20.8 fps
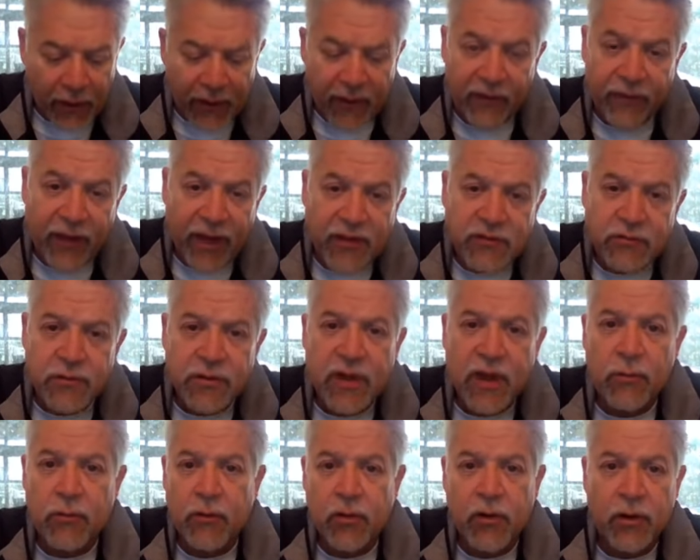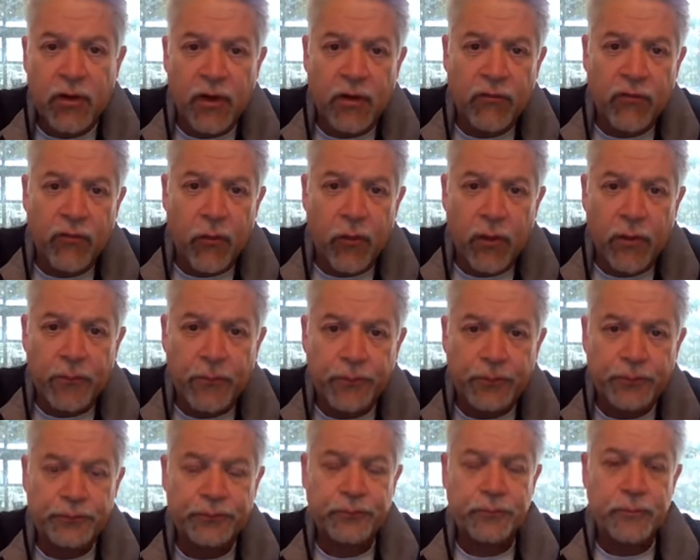And that's what they were looking for.
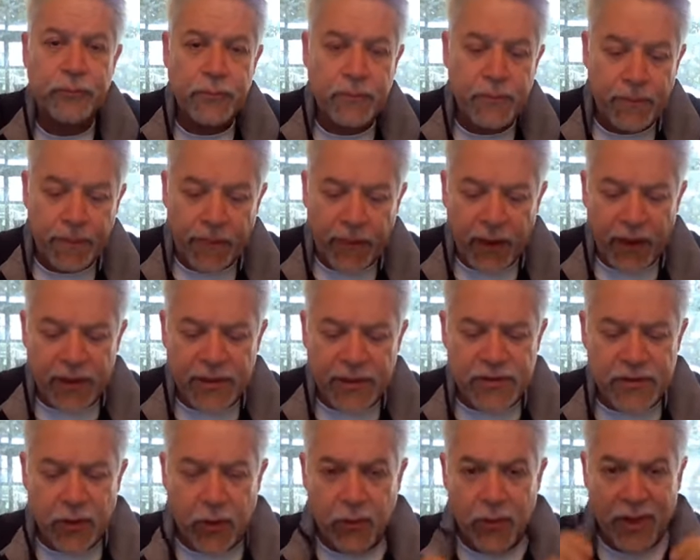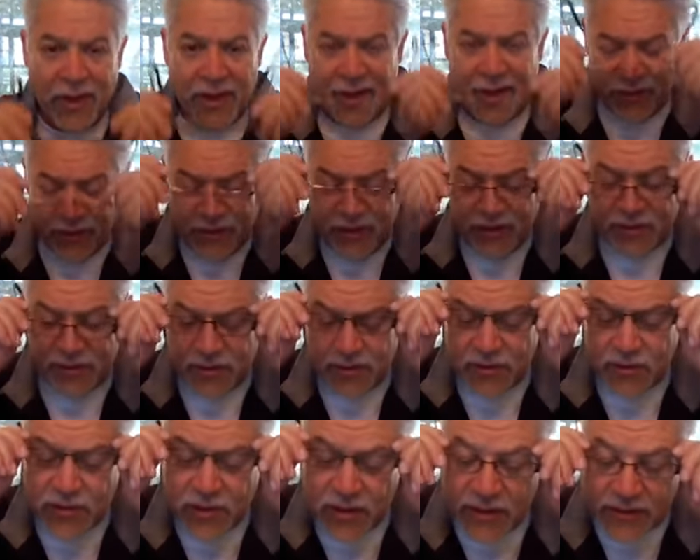And so this
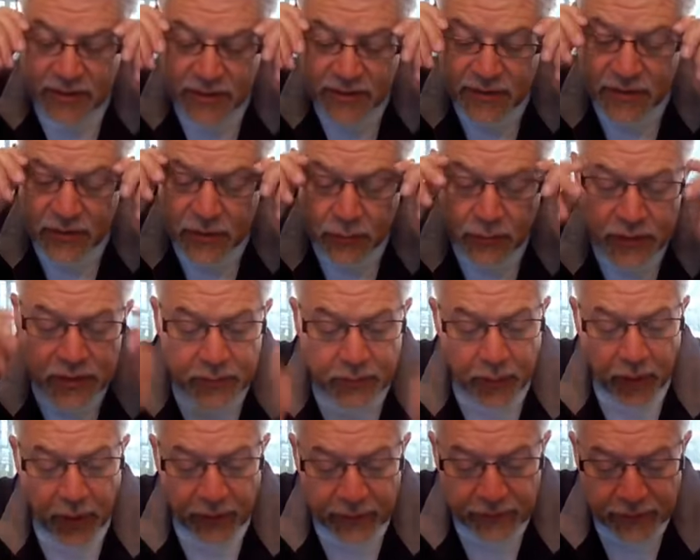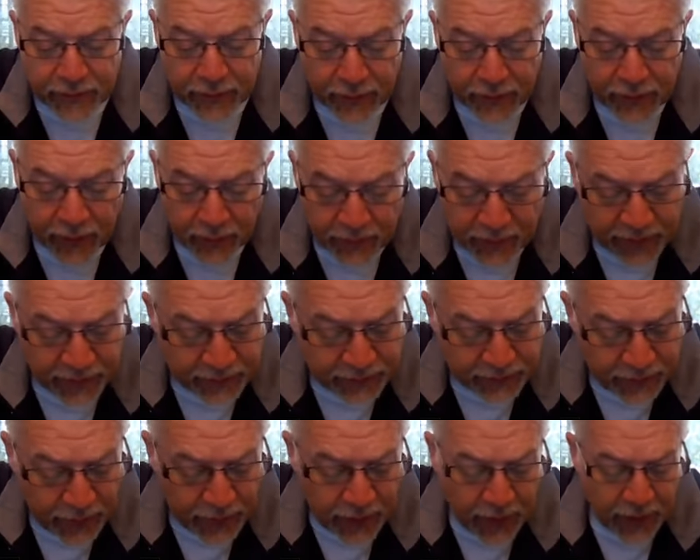is Jesus's response to them. He
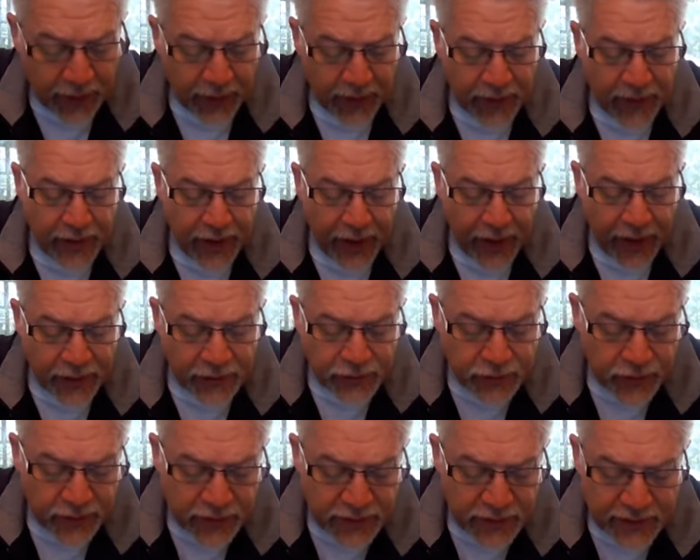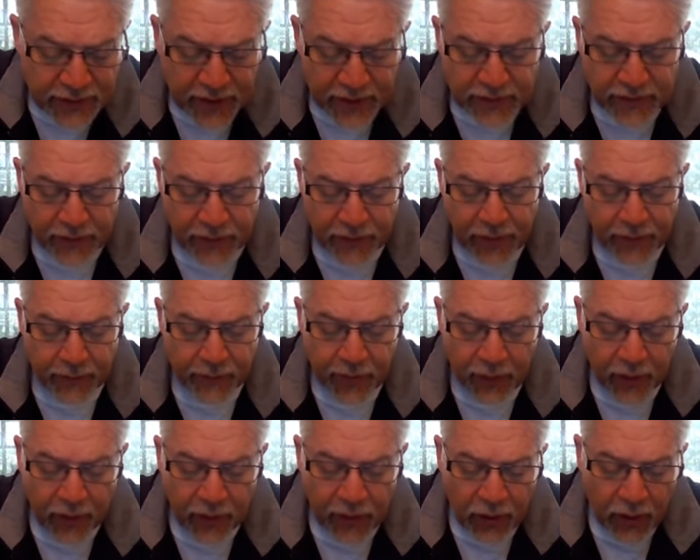said, He answered and said to them,
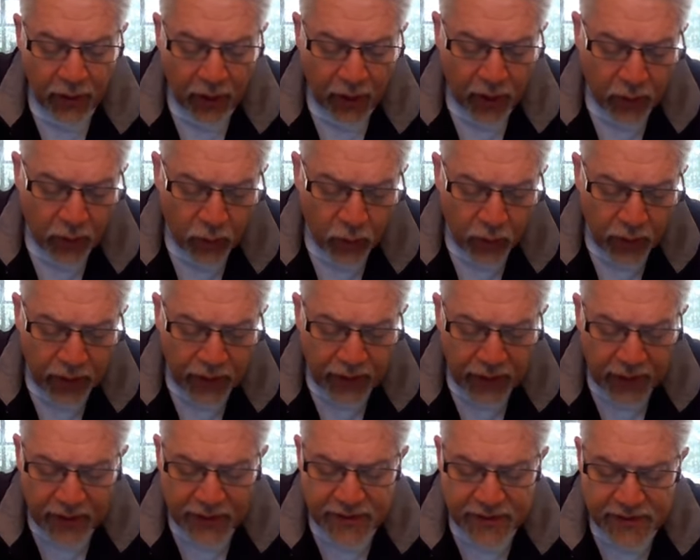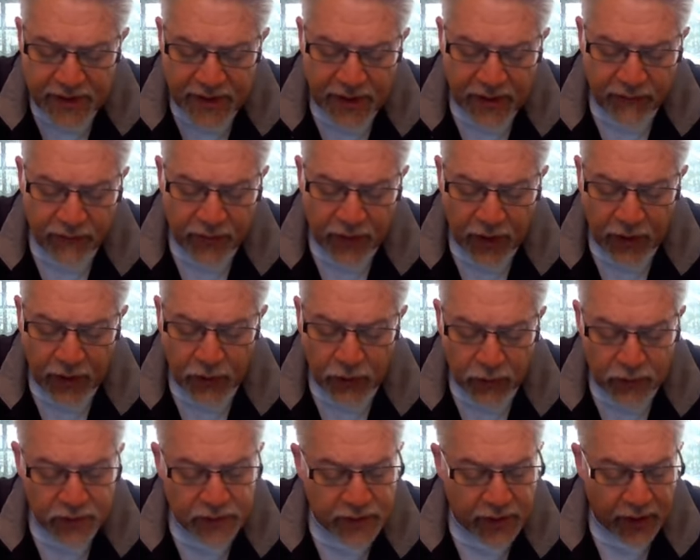uh, When it is evening,
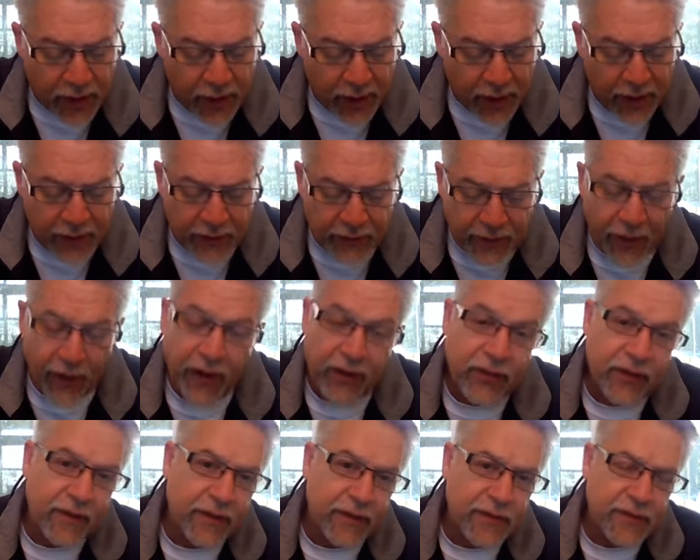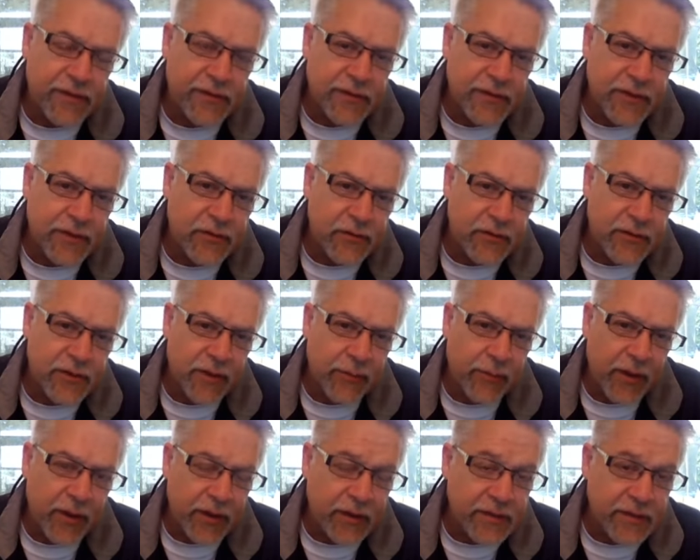you say, Now I think this is interesting
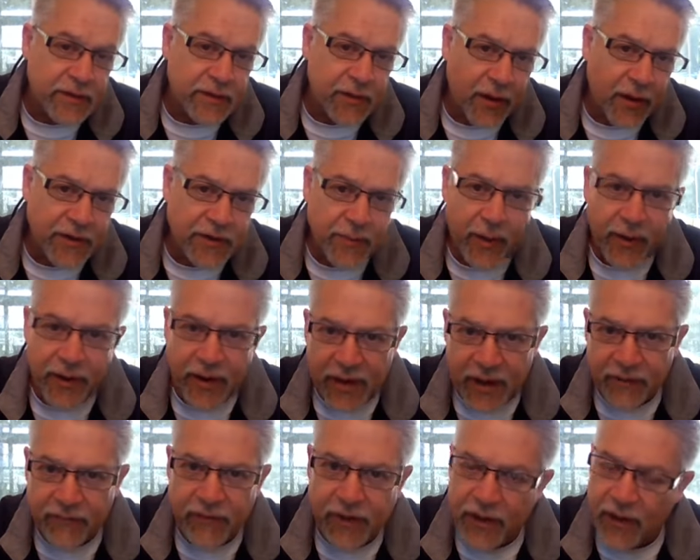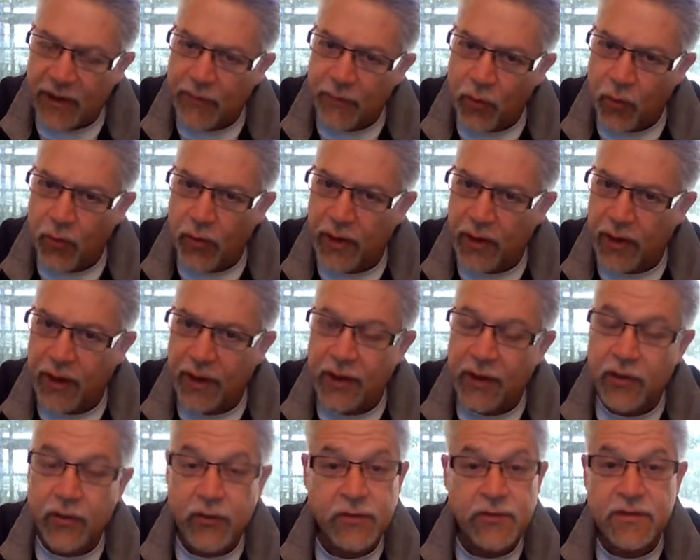because he talks about evening and morning and
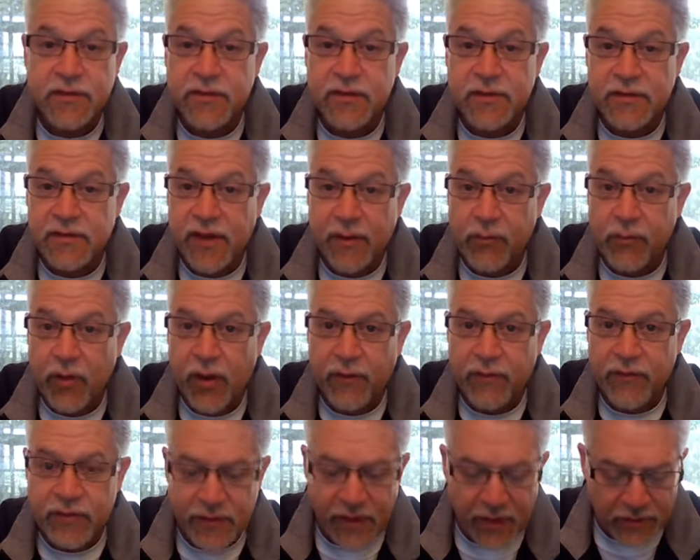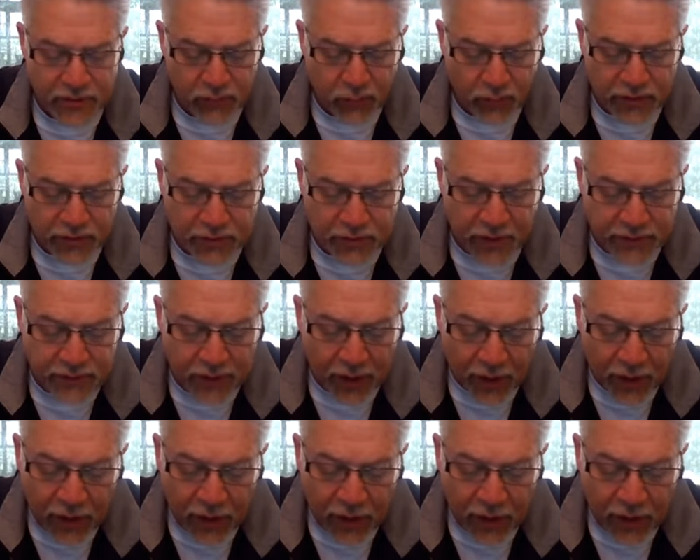he uses the same conversation. Watch this.